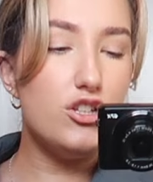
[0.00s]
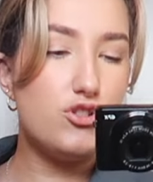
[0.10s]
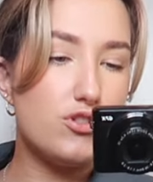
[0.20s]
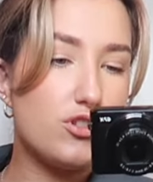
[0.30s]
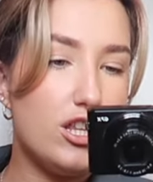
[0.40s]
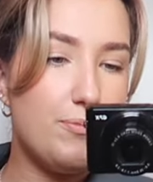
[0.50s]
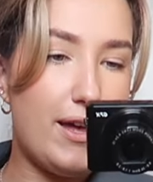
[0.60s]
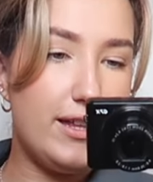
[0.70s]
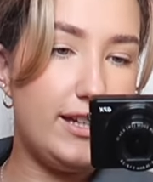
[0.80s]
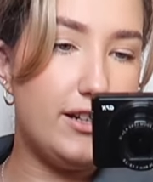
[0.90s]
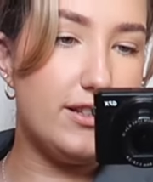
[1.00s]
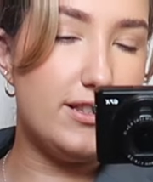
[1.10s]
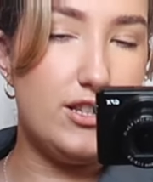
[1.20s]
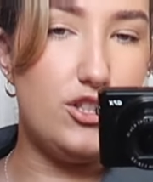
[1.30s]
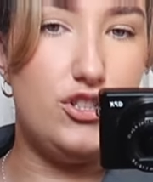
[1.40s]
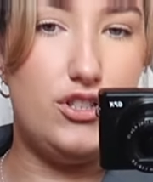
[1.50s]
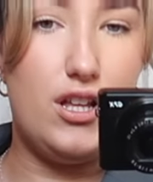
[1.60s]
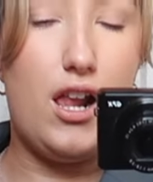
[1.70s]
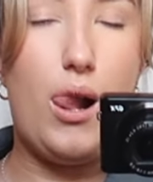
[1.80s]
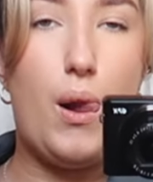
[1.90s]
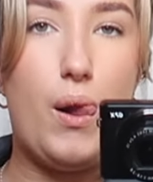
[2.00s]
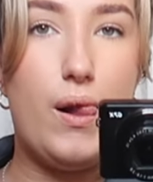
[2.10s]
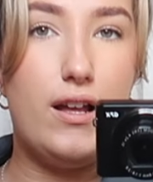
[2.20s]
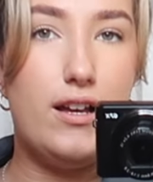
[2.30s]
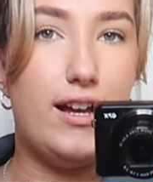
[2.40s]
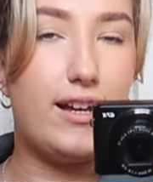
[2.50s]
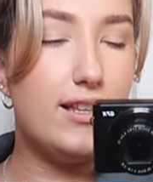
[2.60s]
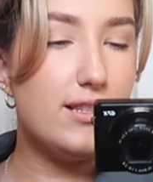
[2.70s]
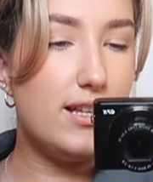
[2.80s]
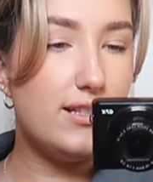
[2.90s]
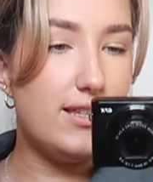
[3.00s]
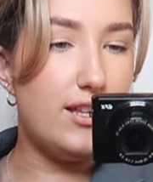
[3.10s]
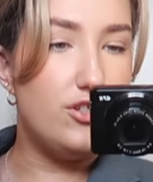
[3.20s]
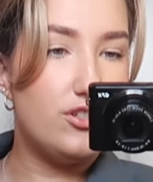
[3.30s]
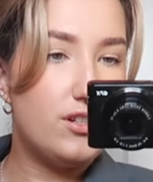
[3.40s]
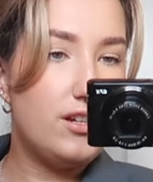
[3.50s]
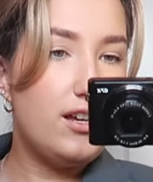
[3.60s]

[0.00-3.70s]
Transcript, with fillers: So it's got the belt here that cinches, I can't say cinch,